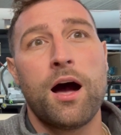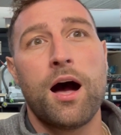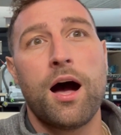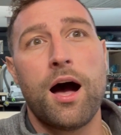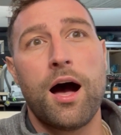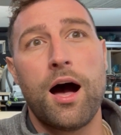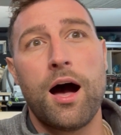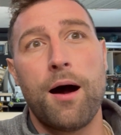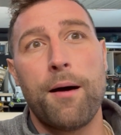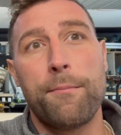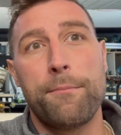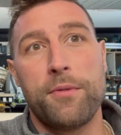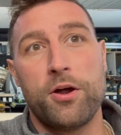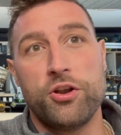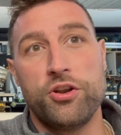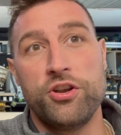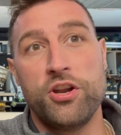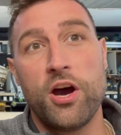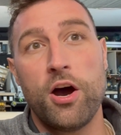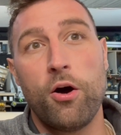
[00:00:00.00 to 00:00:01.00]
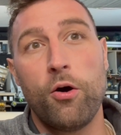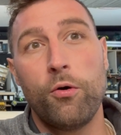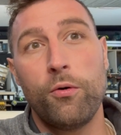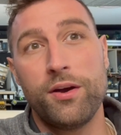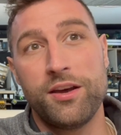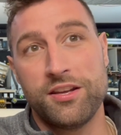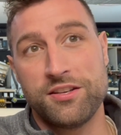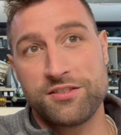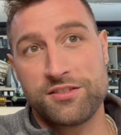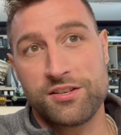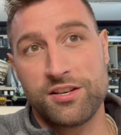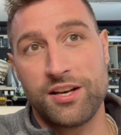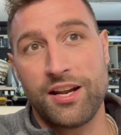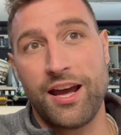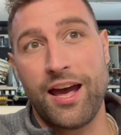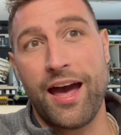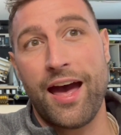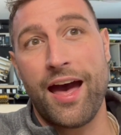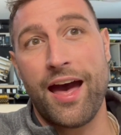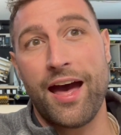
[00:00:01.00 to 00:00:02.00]
no is going
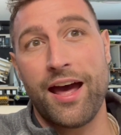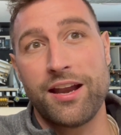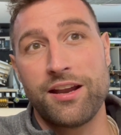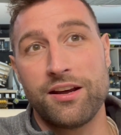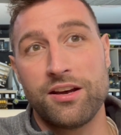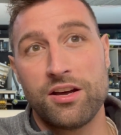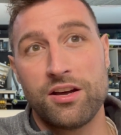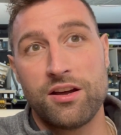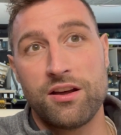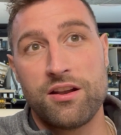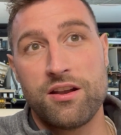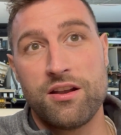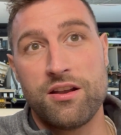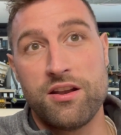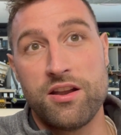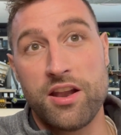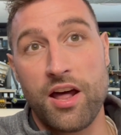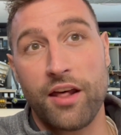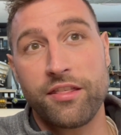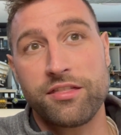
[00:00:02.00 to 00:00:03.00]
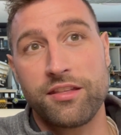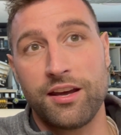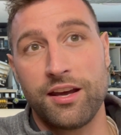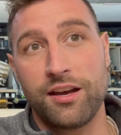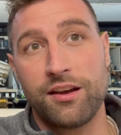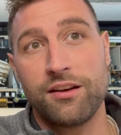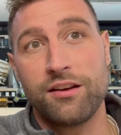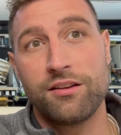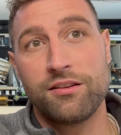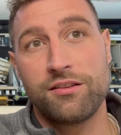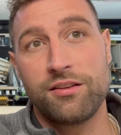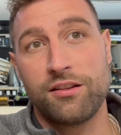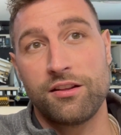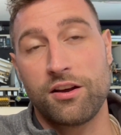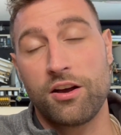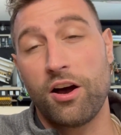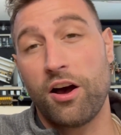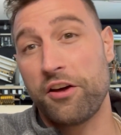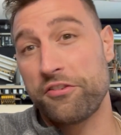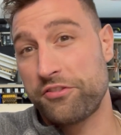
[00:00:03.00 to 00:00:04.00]
to add nothing to the
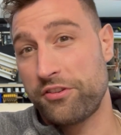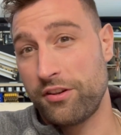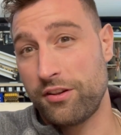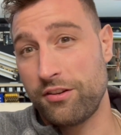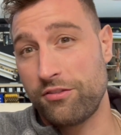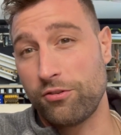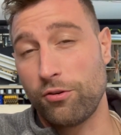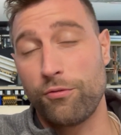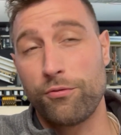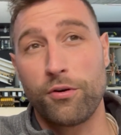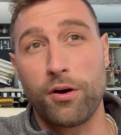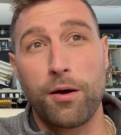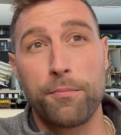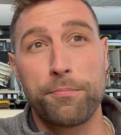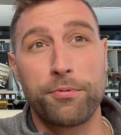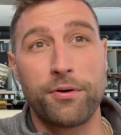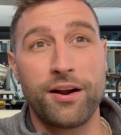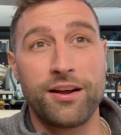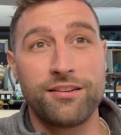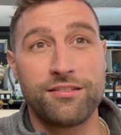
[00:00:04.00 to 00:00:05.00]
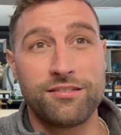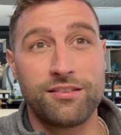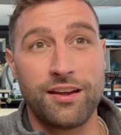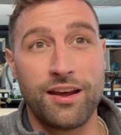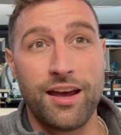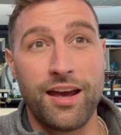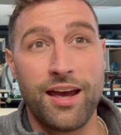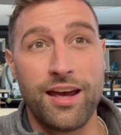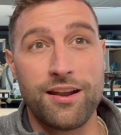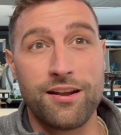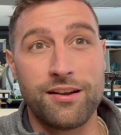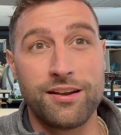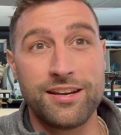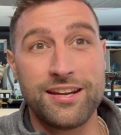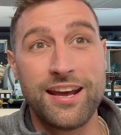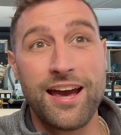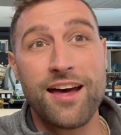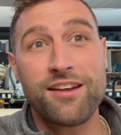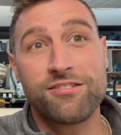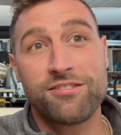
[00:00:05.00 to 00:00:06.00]
cost of this overall price. And
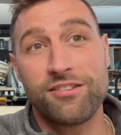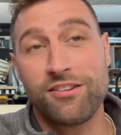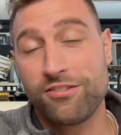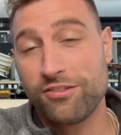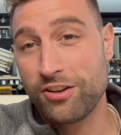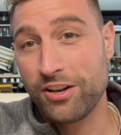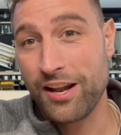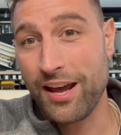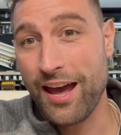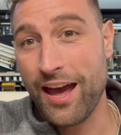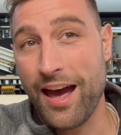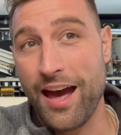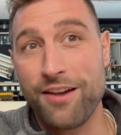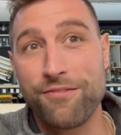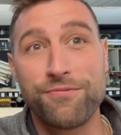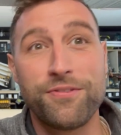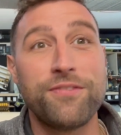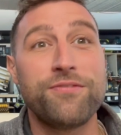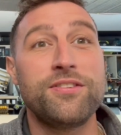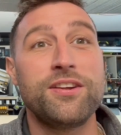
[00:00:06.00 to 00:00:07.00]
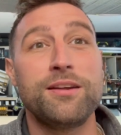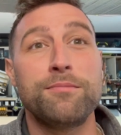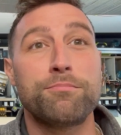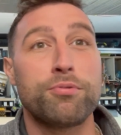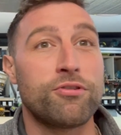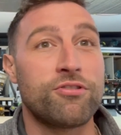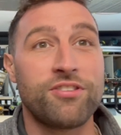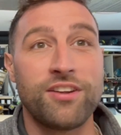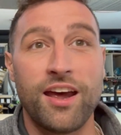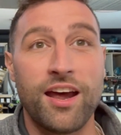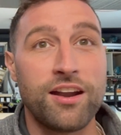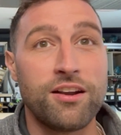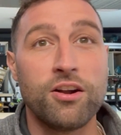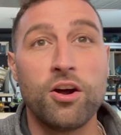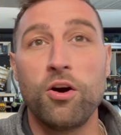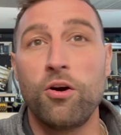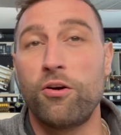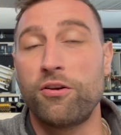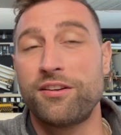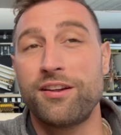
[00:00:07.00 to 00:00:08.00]
yes is going to add 15%
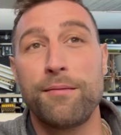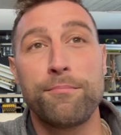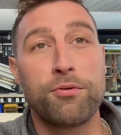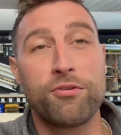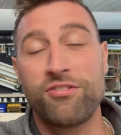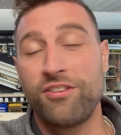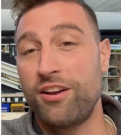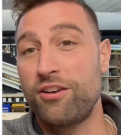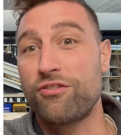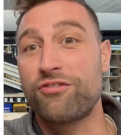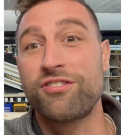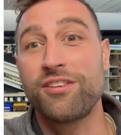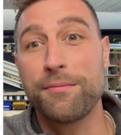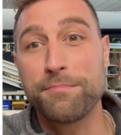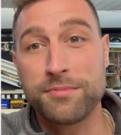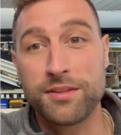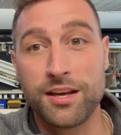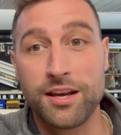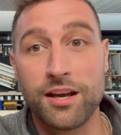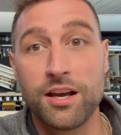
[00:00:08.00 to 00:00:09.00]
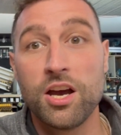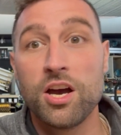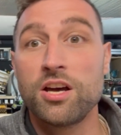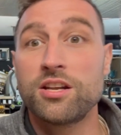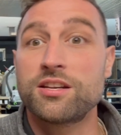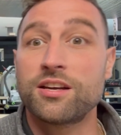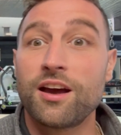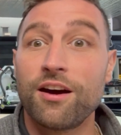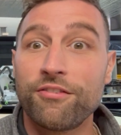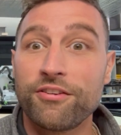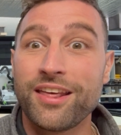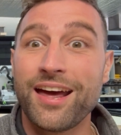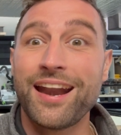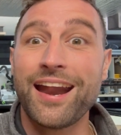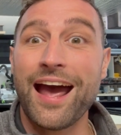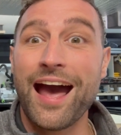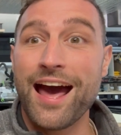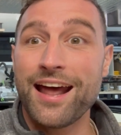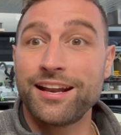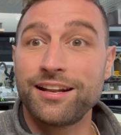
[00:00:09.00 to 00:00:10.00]
or 10% or something to cover that
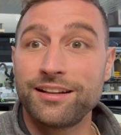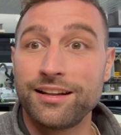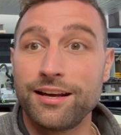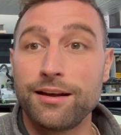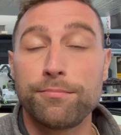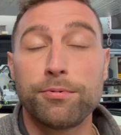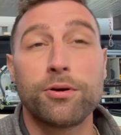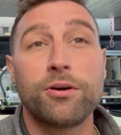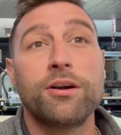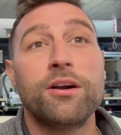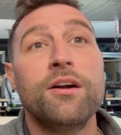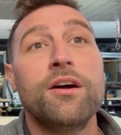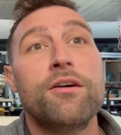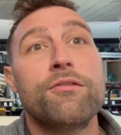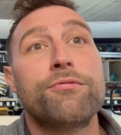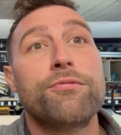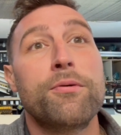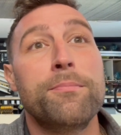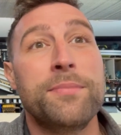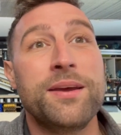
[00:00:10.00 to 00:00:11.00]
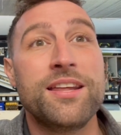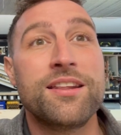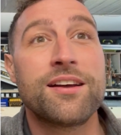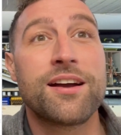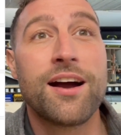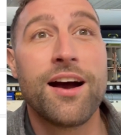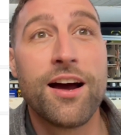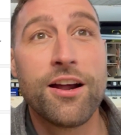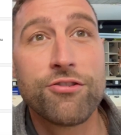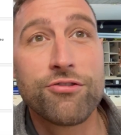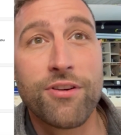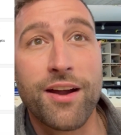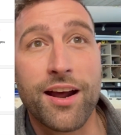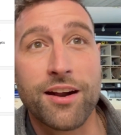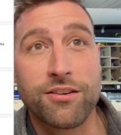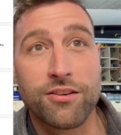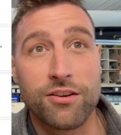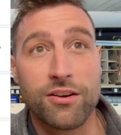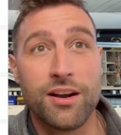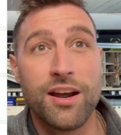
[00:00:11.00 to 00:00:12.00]
added labor for me, the
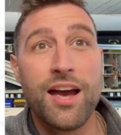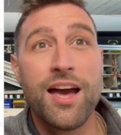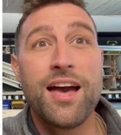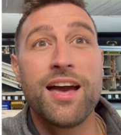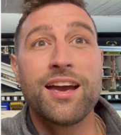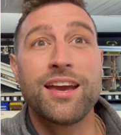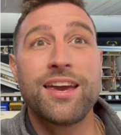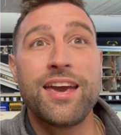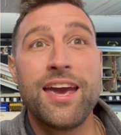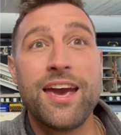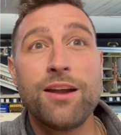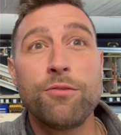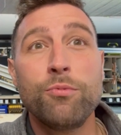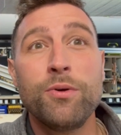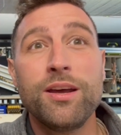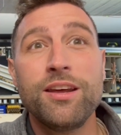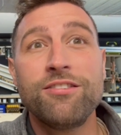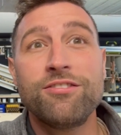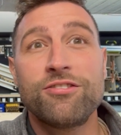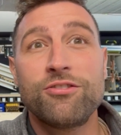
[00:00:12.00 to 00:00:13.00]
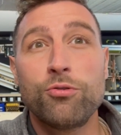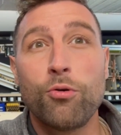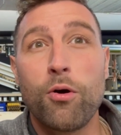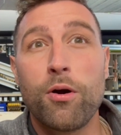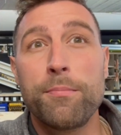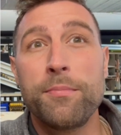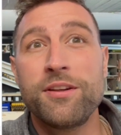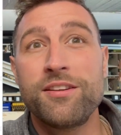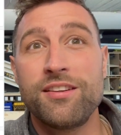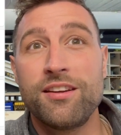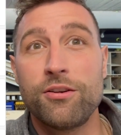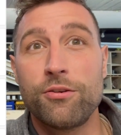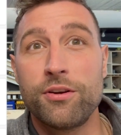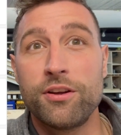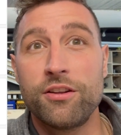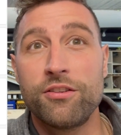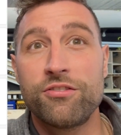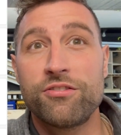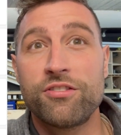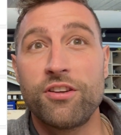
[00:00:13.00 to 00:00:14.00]
contractor. Can we store
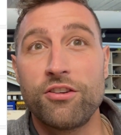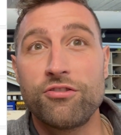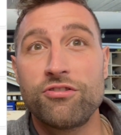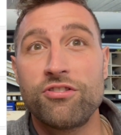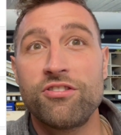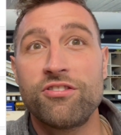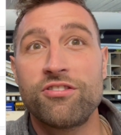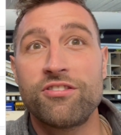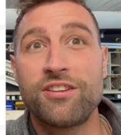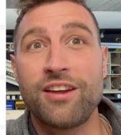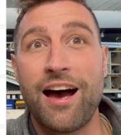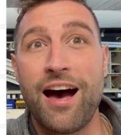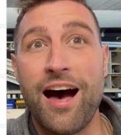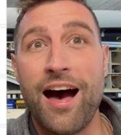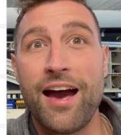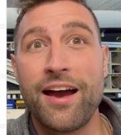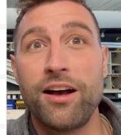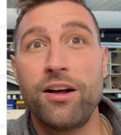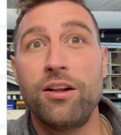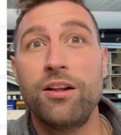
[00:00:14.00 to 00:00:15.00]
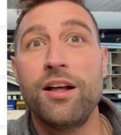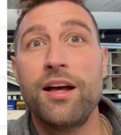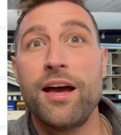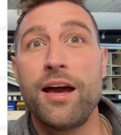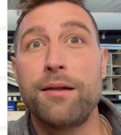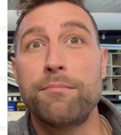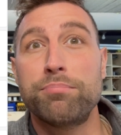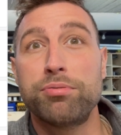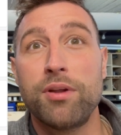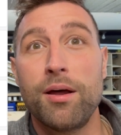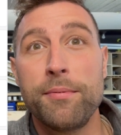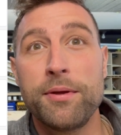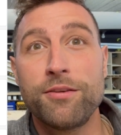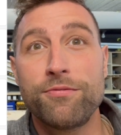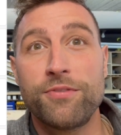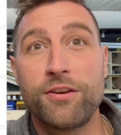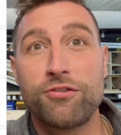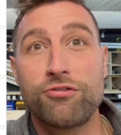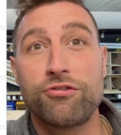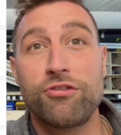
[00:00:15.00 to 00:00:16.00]
materials such as tile and plumbing
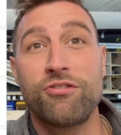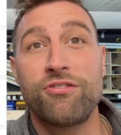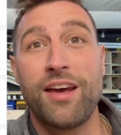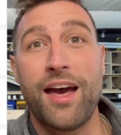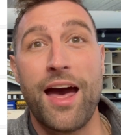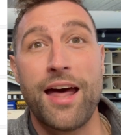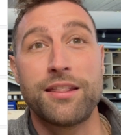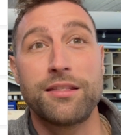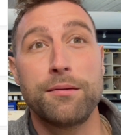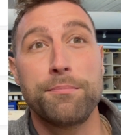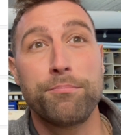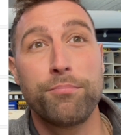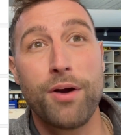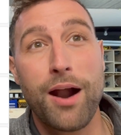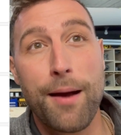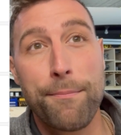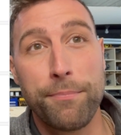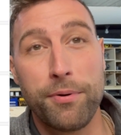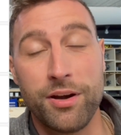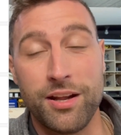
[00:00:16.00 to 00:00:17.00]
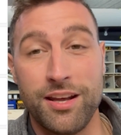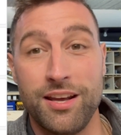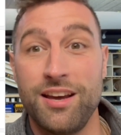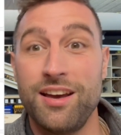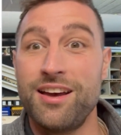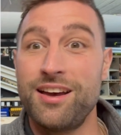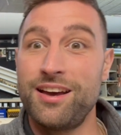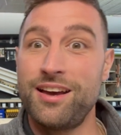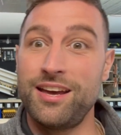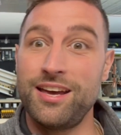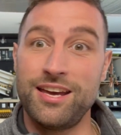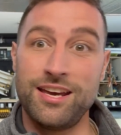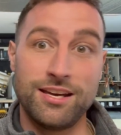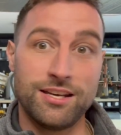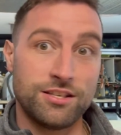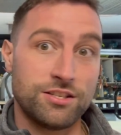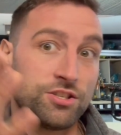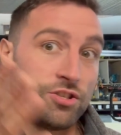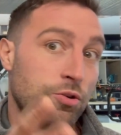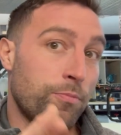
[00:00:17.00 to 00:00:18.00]
fixtures at the property?
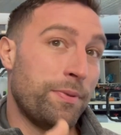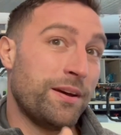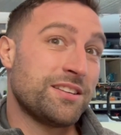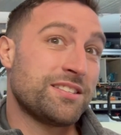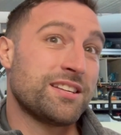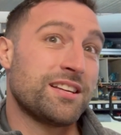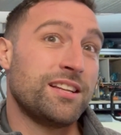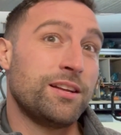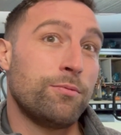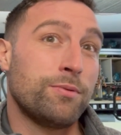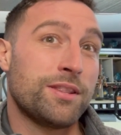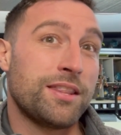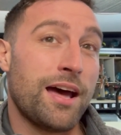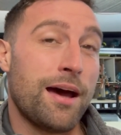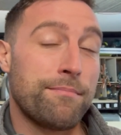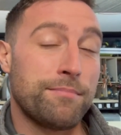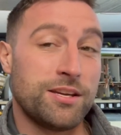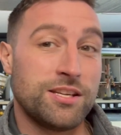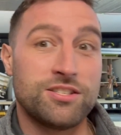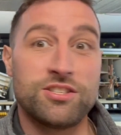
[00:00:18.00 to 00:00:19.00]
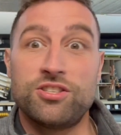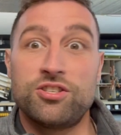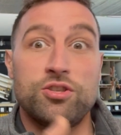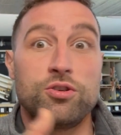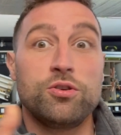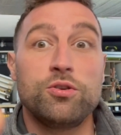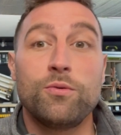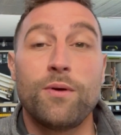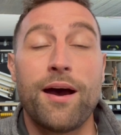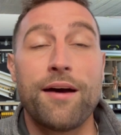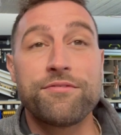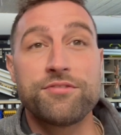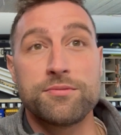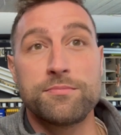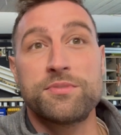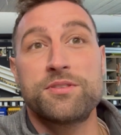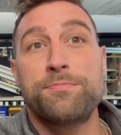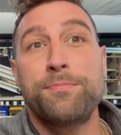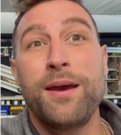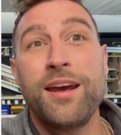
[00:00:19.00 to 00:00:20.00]
So basically what that means is, do you have
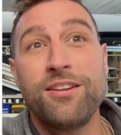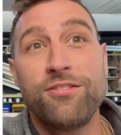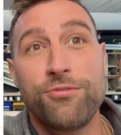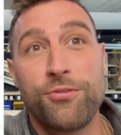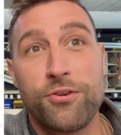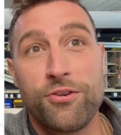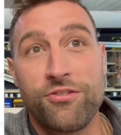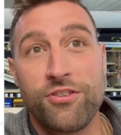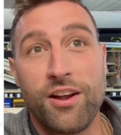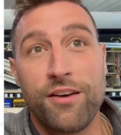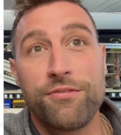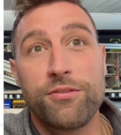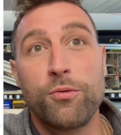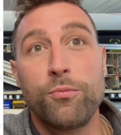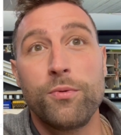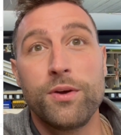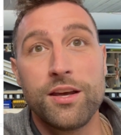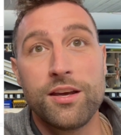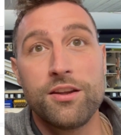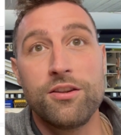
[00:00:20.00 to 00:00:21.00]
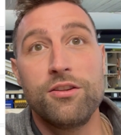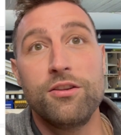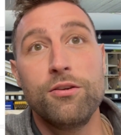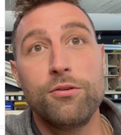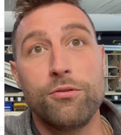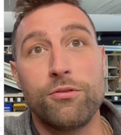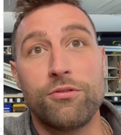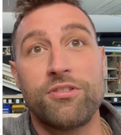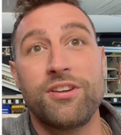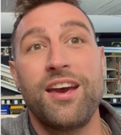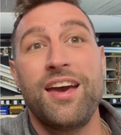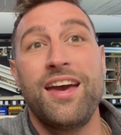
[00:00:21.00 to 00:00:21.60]
some space for stuff that we can use?